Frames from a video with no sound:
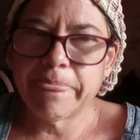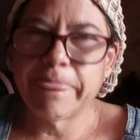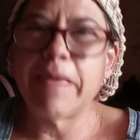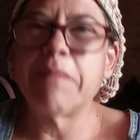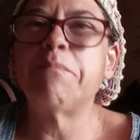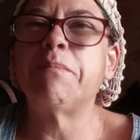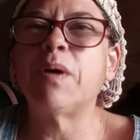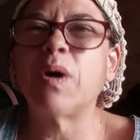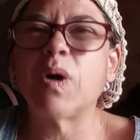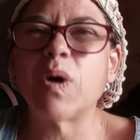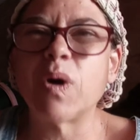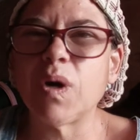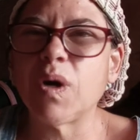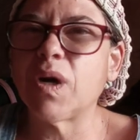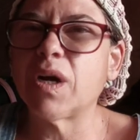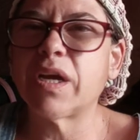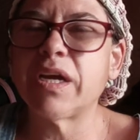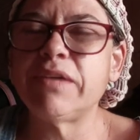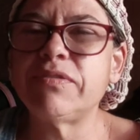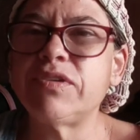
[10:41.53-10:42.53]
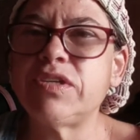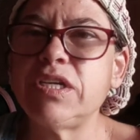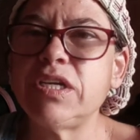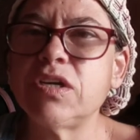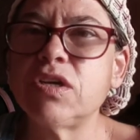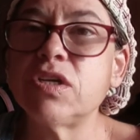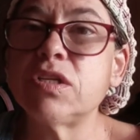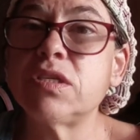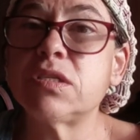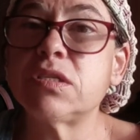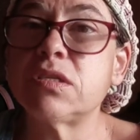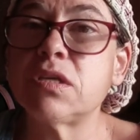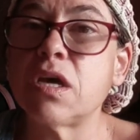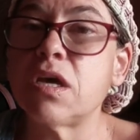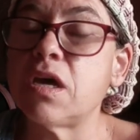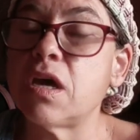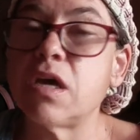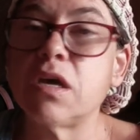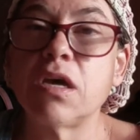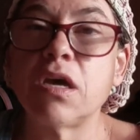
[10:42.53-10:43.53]
the bark if she could
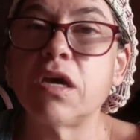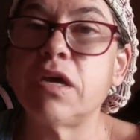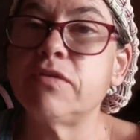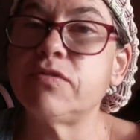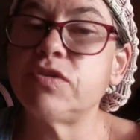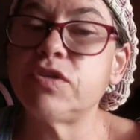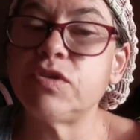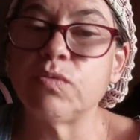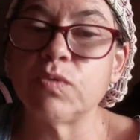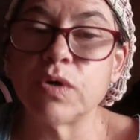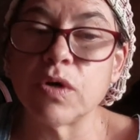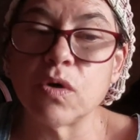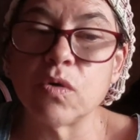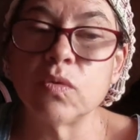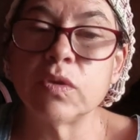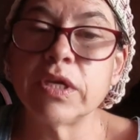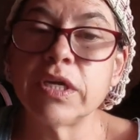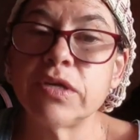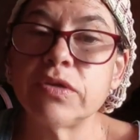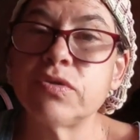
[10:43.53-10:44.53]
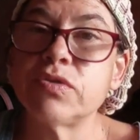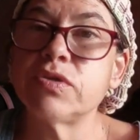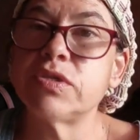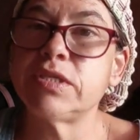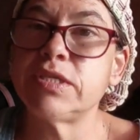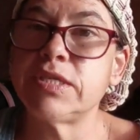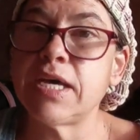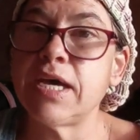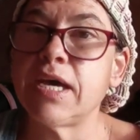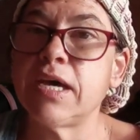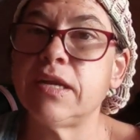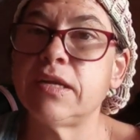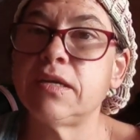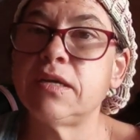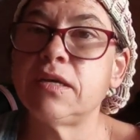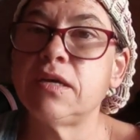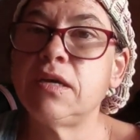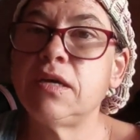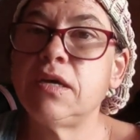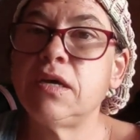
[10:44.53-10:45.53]
if she would only understand
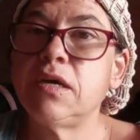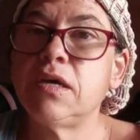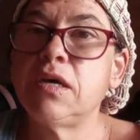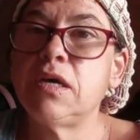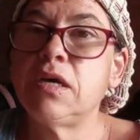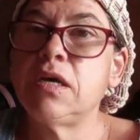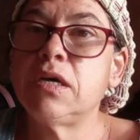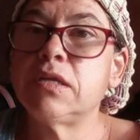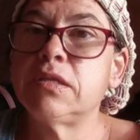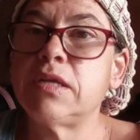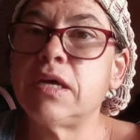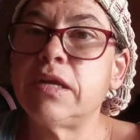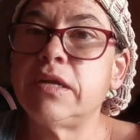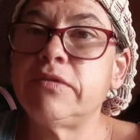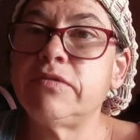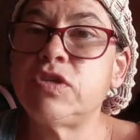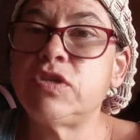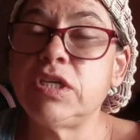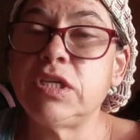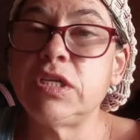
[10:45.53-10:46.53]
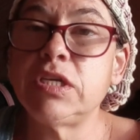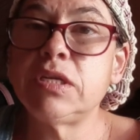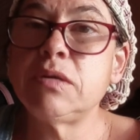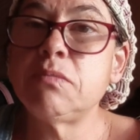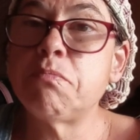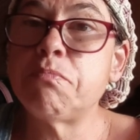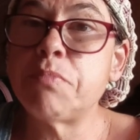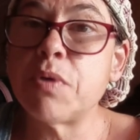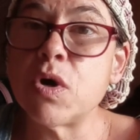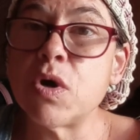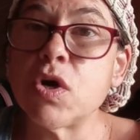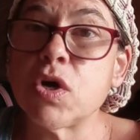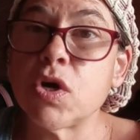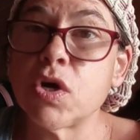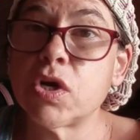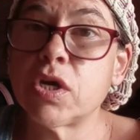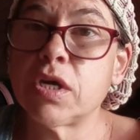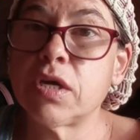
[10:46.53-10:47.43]
that if she didn't bark